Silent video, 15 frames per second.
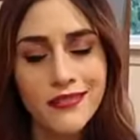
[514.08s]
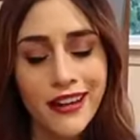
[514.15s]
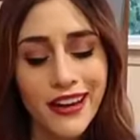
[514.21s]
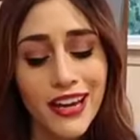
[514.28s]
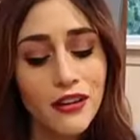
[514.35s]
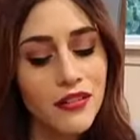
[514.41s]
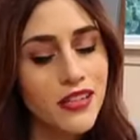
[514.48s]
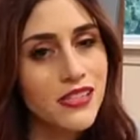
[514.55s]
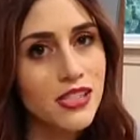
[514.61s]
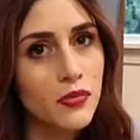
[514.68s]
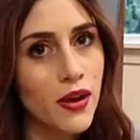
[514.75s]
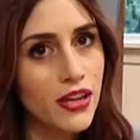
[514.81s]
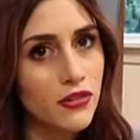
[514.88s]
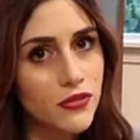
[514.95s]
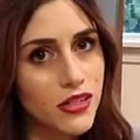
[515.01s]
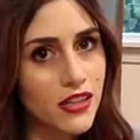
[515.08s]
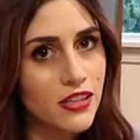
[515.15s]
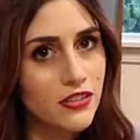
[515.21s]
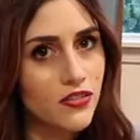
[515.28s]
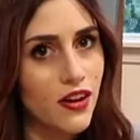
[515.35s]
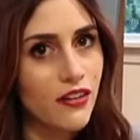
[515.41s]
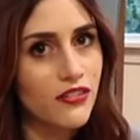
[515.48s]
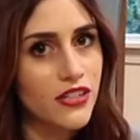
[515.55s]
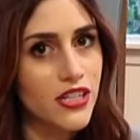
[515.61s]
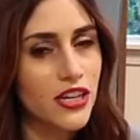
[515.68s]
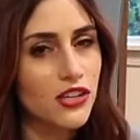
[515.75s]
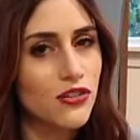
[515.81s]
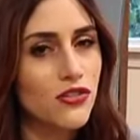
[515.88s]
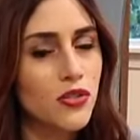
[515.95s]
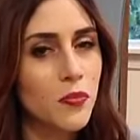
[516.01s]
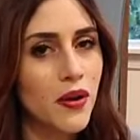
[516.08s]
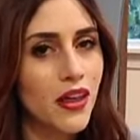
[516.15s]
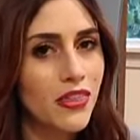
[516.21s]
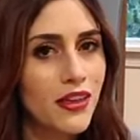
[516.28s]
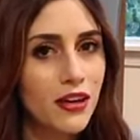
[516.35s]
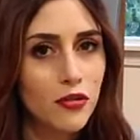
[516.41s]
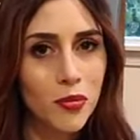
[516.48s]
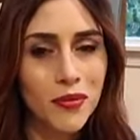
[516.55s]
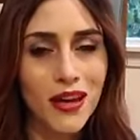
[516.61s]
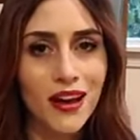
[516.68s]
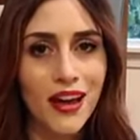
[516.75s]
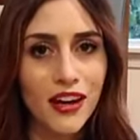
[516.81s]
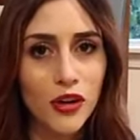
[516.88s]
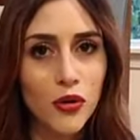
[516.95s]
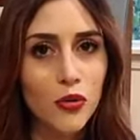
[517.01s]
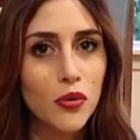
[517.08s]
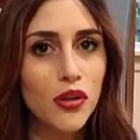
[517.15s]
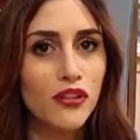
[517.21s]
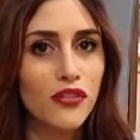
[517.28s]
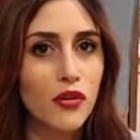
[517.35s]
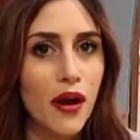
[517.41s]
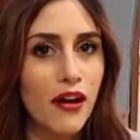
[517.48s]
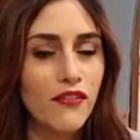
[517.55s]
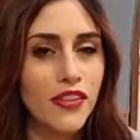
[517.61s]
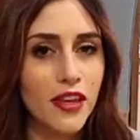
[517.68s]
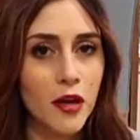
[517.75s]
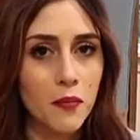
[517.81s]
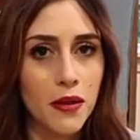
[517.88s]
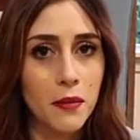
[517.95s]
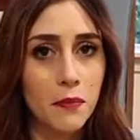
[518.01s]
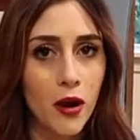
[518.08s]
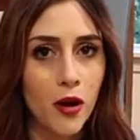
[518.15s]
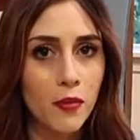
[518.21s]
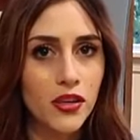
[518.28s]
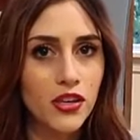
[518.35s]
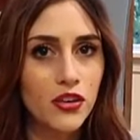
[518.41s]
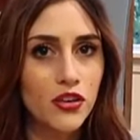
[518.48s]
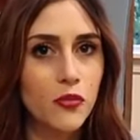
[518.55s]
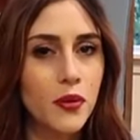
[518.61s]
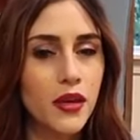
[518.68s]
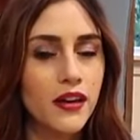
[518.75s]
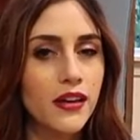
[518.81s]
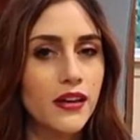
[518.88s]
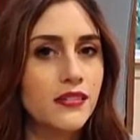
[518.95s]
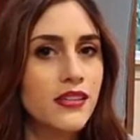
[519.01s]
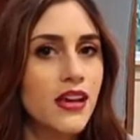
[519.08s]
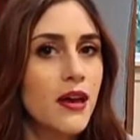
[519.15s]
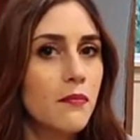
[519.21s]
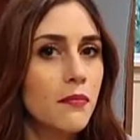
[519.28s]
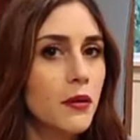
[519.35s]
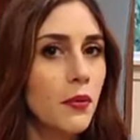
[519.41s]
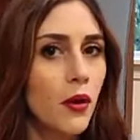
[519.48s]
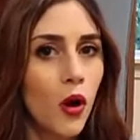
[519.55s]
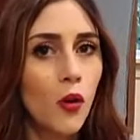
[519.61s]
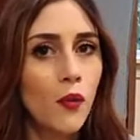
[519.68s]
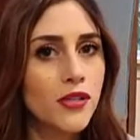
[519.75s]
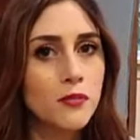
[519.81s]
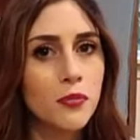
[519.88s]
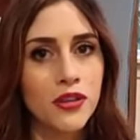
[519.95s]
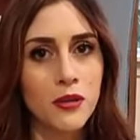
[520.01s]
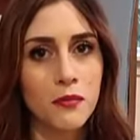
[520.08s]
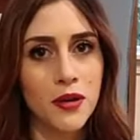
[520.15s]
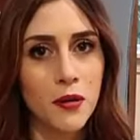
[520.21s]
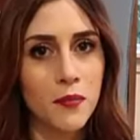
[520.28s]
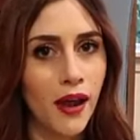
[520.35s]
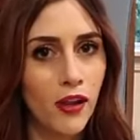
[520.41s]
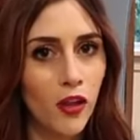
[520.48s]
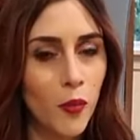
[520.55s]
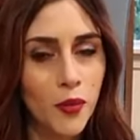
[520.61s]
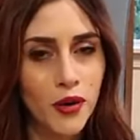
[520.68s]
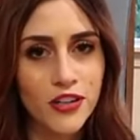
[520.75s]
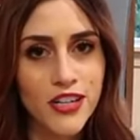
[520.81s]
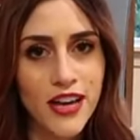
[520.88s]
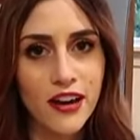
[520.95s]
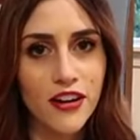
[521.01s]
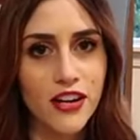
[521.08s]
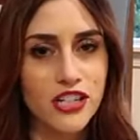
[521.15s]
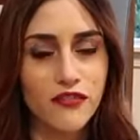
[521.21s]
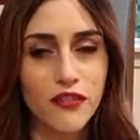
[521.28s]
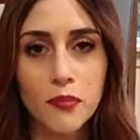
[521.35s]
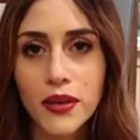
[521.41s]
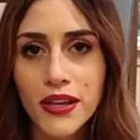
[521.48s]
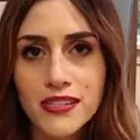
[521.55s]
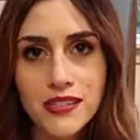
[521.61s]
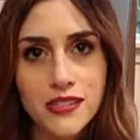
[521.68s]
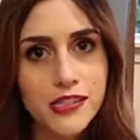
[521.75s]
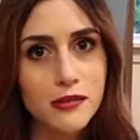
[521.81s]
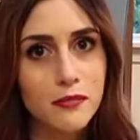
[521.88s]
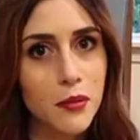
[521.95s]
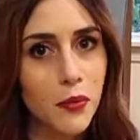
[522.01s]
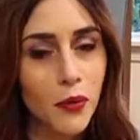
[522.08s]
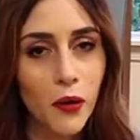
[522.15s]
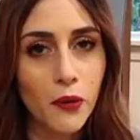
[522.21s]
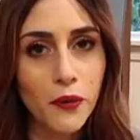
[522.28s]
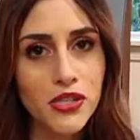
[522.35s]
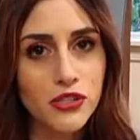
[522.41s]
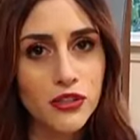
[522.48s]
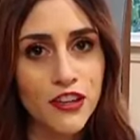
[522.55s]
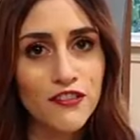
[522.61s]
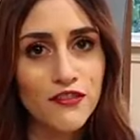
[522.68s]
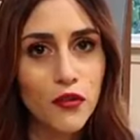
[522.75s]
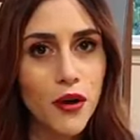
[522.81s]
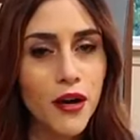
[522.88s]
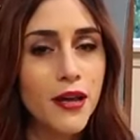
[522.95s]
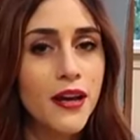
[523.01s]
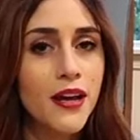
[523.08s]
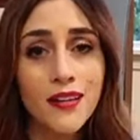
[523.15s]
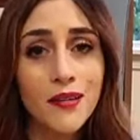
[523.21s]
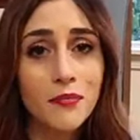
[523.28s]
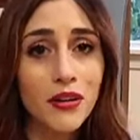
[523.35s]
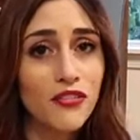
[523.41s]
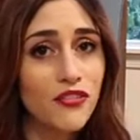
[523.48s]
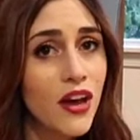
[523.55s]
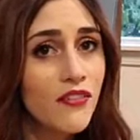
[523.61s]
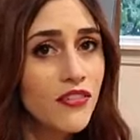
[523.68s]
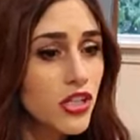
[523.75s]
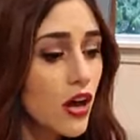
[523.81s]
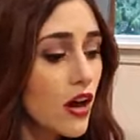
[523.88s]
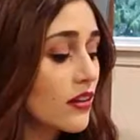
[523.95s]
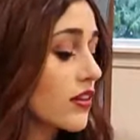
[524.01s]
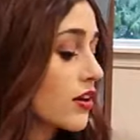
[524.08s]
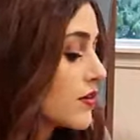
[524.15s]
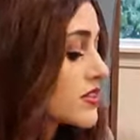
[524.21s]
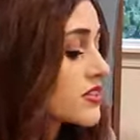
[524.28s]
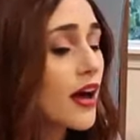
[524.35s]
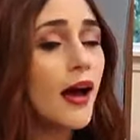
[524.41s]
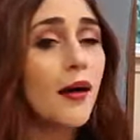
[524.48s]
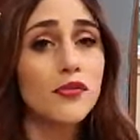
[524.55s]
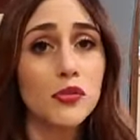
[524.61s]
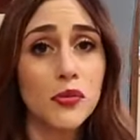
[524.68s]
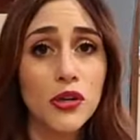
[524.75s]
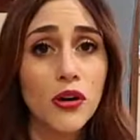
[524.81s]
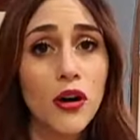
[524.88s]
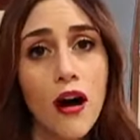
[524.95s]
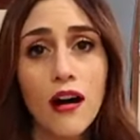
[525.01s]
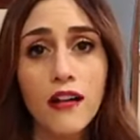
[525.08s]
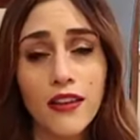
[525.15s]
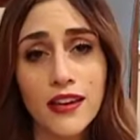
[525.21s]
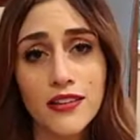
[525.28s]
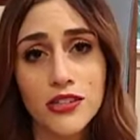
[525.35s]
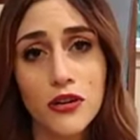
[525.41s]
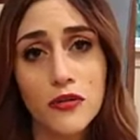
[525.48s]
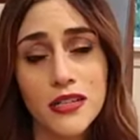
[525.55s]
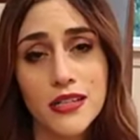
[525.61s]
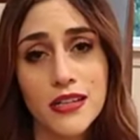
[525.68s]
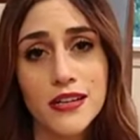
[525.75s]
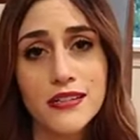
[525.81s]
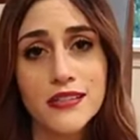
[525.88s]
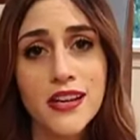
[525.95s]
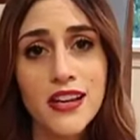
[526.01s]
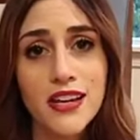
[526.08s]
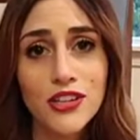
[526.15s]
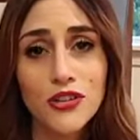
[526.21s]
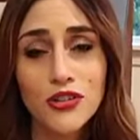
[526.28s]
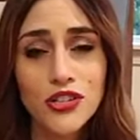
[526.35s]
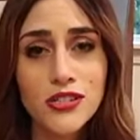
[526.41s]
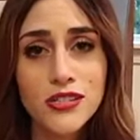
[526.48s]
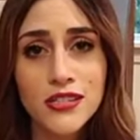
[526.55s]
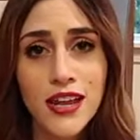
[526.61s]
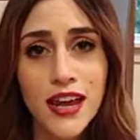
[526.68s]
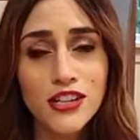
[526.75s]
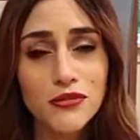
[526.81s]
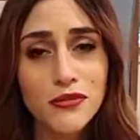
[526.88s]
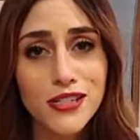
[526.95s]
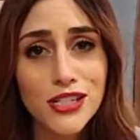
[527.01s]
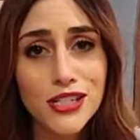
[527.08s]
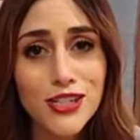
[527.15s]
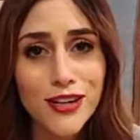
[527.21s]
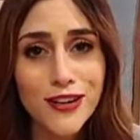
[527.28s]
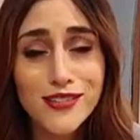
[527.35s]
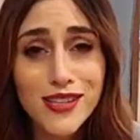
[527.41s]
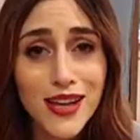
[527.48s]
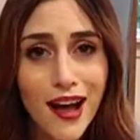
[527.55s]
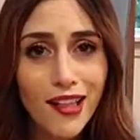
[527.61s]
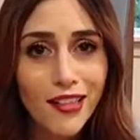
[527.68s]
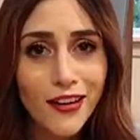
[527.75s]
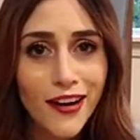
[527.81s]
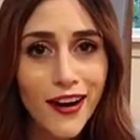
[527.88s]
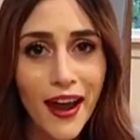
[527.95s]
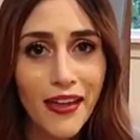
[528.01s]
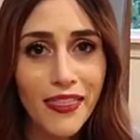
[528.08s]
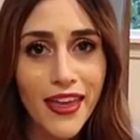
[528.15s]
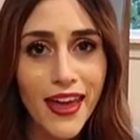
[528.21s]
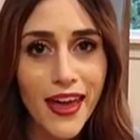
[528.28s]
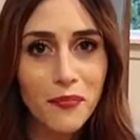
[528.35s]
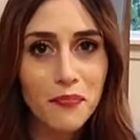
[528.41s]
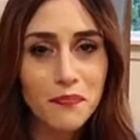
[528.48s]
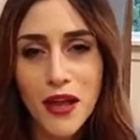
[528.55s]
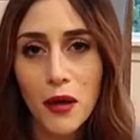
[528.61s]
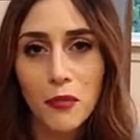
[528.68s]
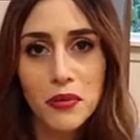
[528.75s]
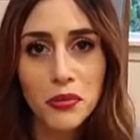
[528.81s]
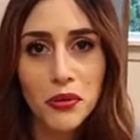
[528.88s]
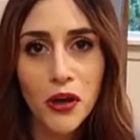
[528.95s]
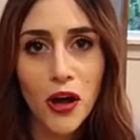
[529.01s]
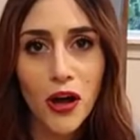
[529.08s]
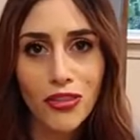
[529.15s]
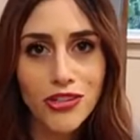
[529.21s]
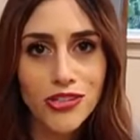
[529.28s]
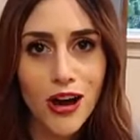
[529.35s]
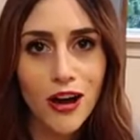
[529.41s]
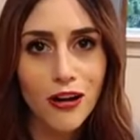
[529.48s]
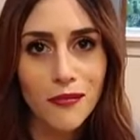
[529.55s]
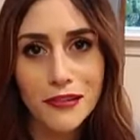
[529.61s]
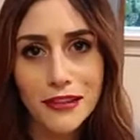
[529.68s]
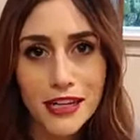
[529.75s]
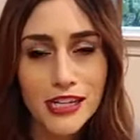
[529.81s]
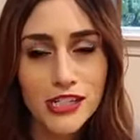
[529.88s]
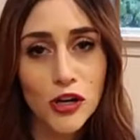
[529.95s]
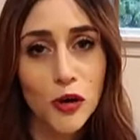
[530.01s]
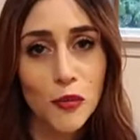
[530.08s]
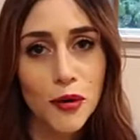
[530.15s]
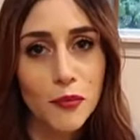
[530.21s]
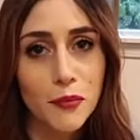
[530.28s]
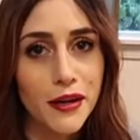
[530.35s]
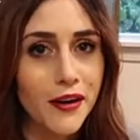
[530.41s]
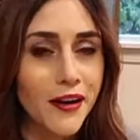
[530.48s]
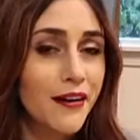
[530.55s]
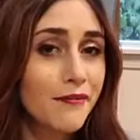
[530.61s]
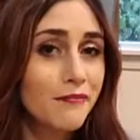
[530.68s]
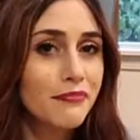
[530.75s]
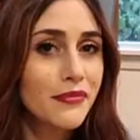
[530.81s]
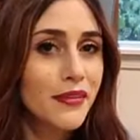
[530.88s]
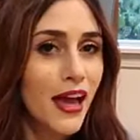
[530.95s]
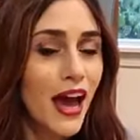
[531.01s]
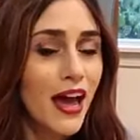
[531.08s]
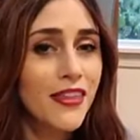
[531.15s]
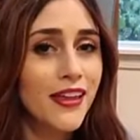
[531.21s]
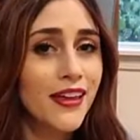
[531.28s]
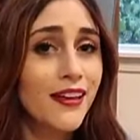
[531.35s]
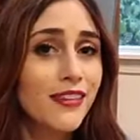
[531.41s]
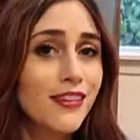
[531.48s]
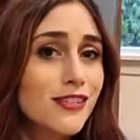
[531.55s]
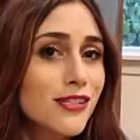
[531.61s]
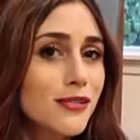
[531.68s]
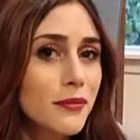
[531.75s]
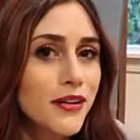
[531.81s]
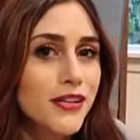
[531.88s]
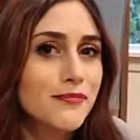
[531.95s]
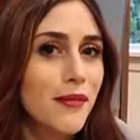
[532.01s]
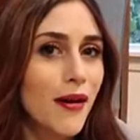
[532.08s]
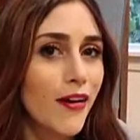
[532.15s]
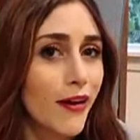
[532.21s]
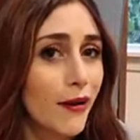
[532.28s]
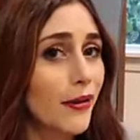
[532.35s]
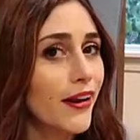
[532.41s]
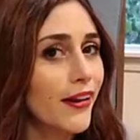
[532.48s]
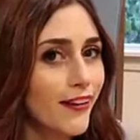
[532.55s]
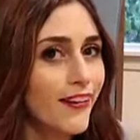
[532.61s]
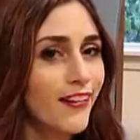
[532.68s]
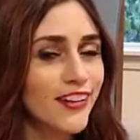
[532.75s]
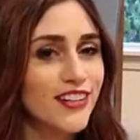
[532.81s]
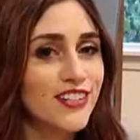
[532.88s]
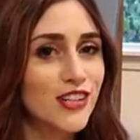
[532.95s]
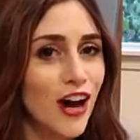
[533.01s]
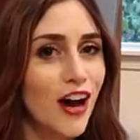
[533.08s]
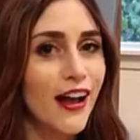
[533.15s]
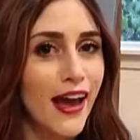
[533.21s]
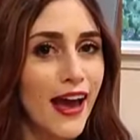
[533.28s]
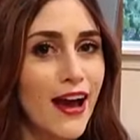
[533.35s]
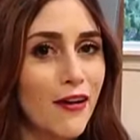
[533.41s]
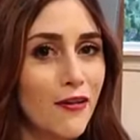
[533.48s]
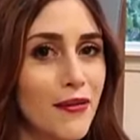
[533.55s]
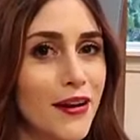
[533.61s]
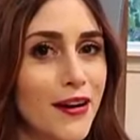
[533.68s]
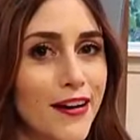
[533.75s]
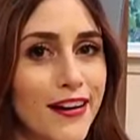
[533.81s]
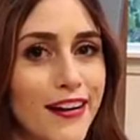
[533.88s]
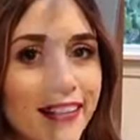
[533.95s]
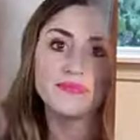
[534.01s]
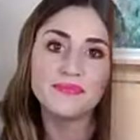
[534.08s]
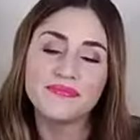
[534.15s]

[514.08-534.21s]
Now I can't really see why you would need this for everyday use, but I think it would be kind of cool if you were having like a big barbecue, because people always put the beer bottle opener down at different places and people are always looking for it. But if you have a dog that always comes when you call, like Zoe does, you could just attach it right to the dog's collar and then tell people to call the dog when they need to open a beer. I think this is pretty smart, and I'm gonna call it a dog hack winner.